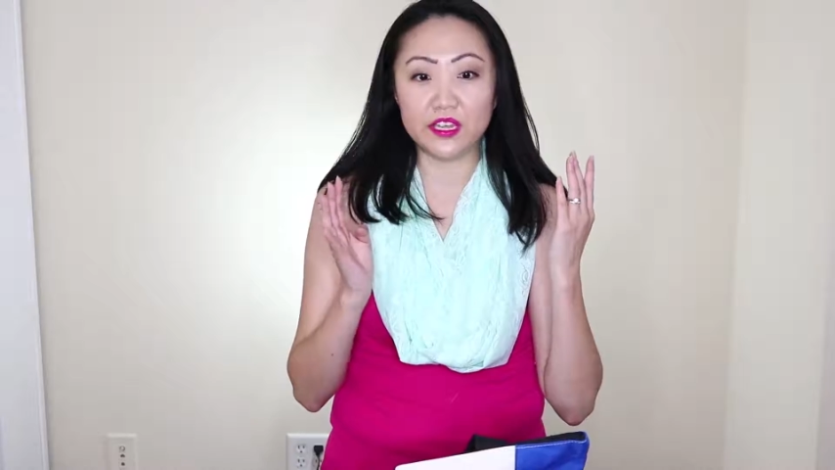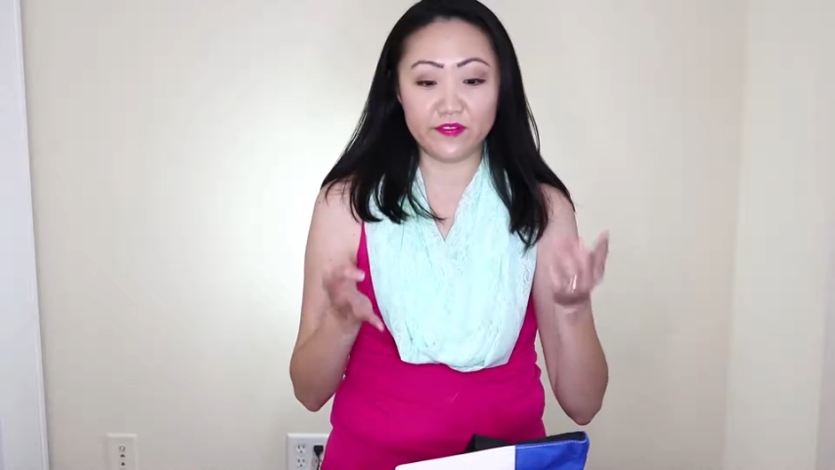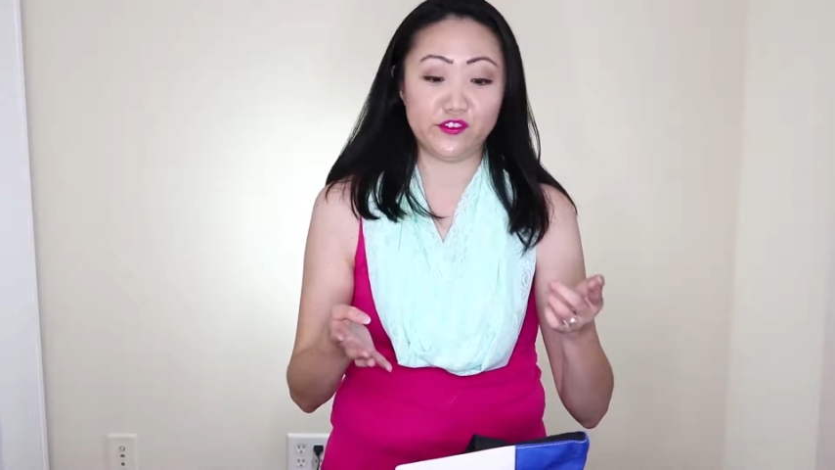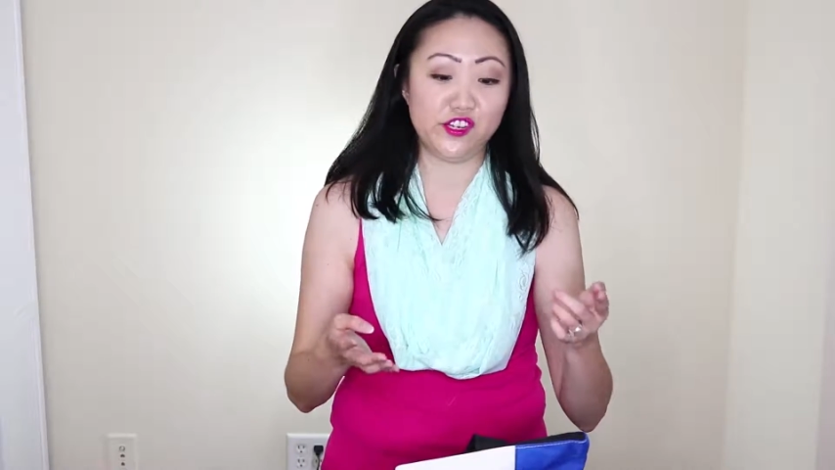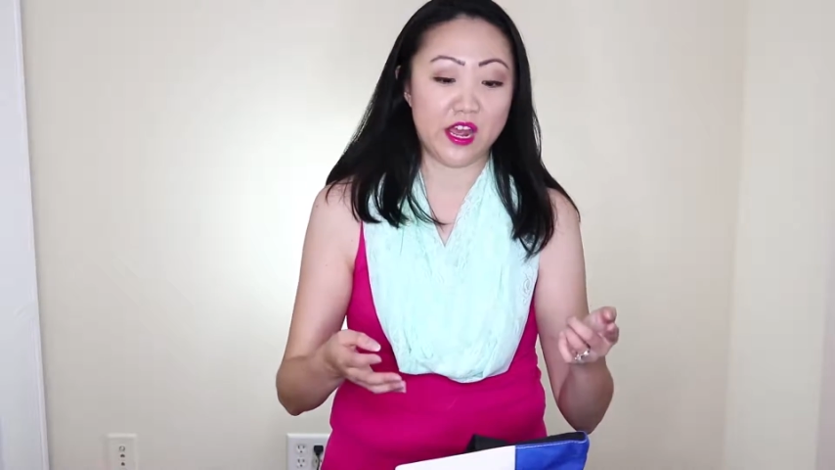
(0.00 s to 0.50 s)

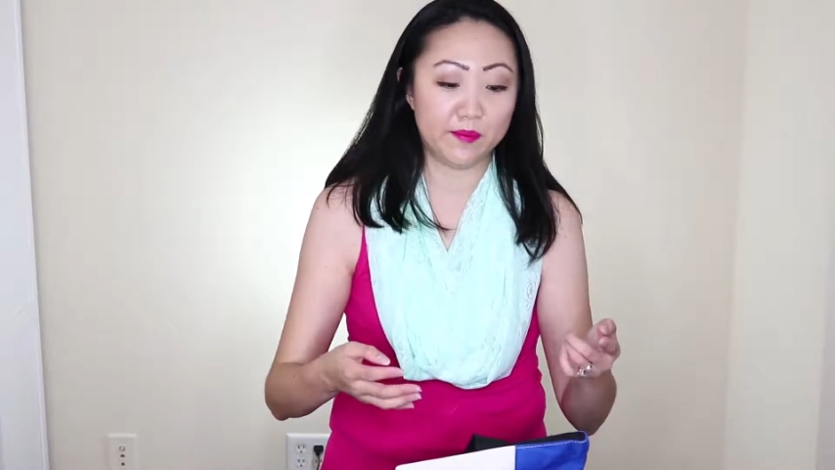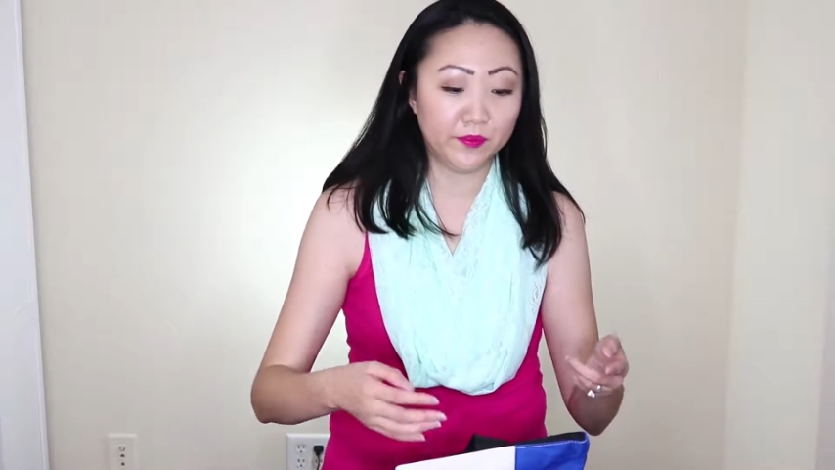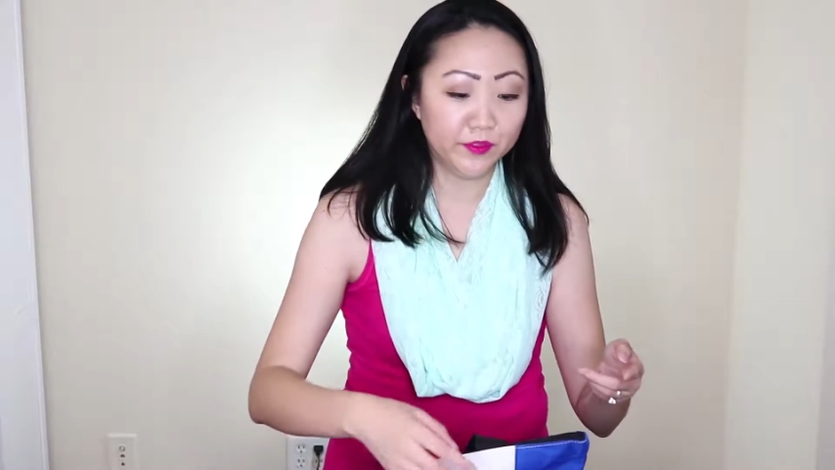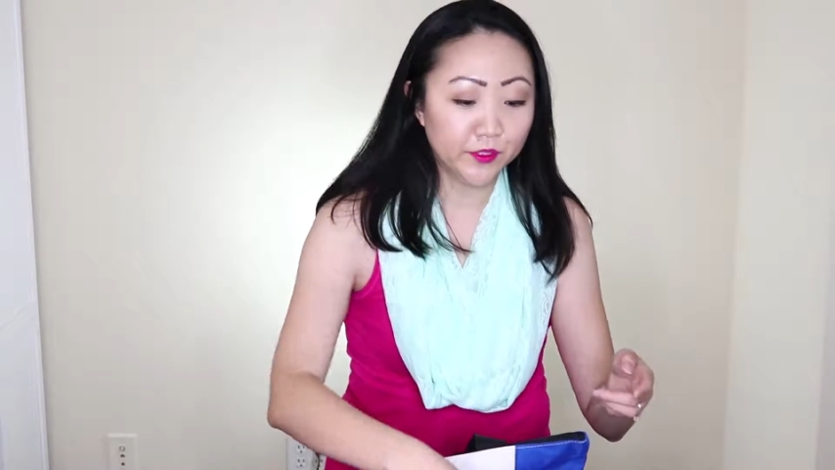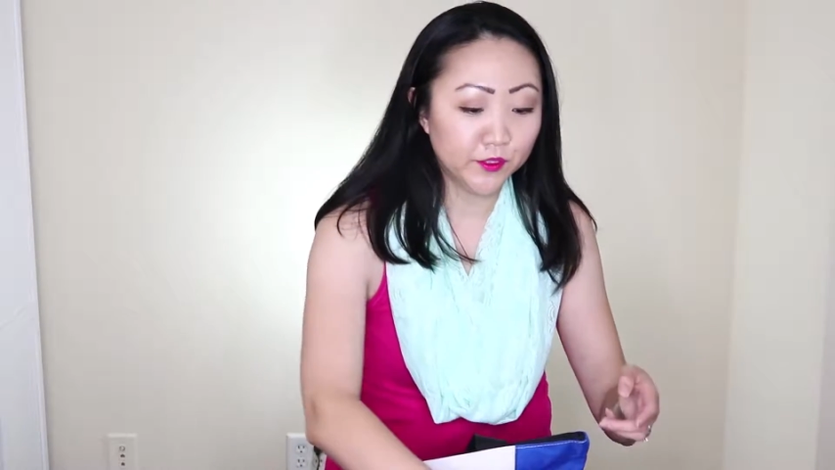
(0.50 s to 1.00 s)
gift
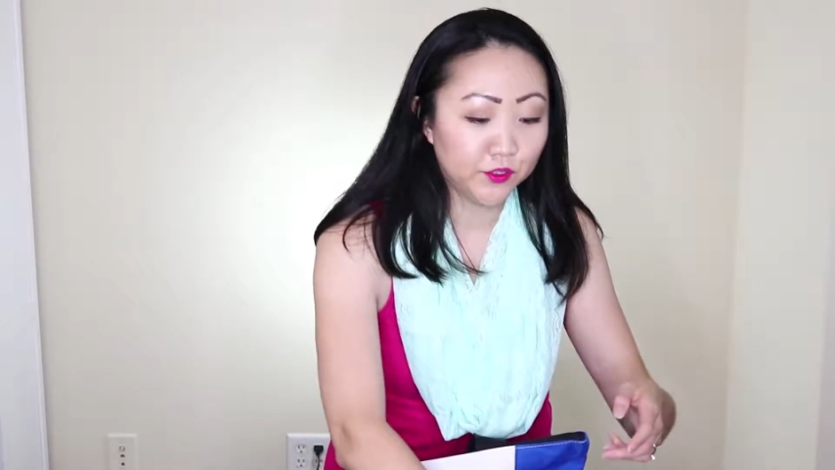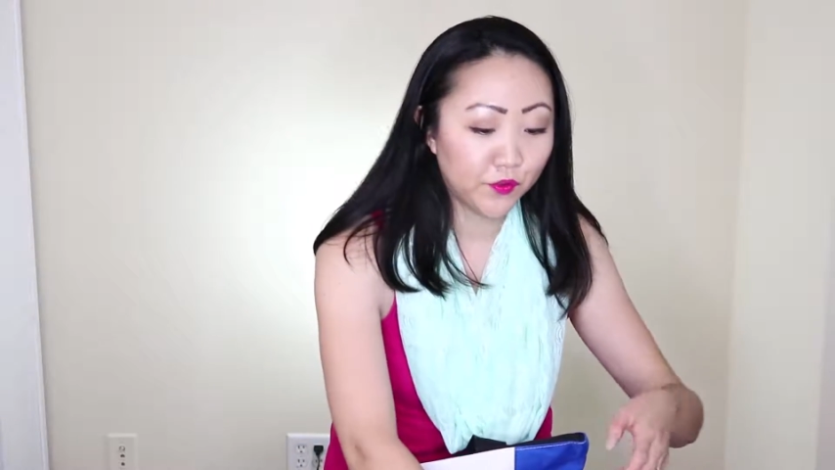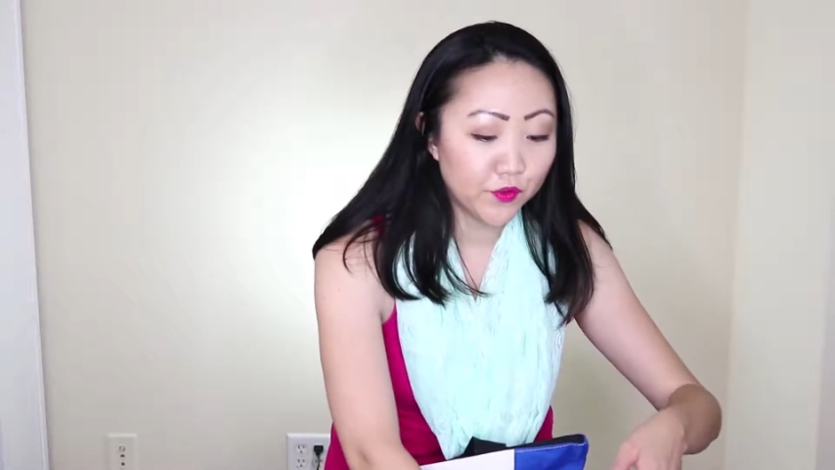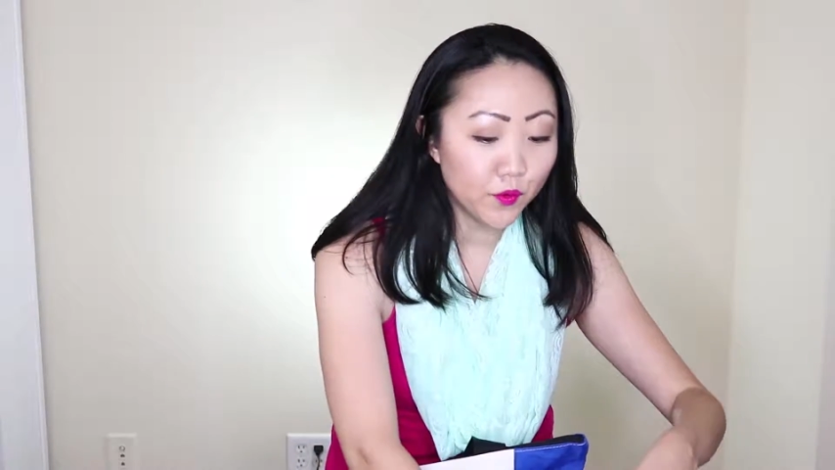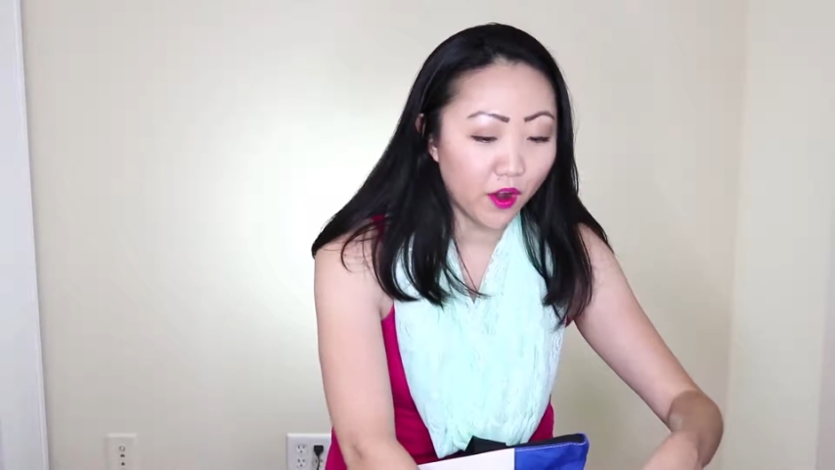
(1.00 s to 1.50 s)
shop. So if you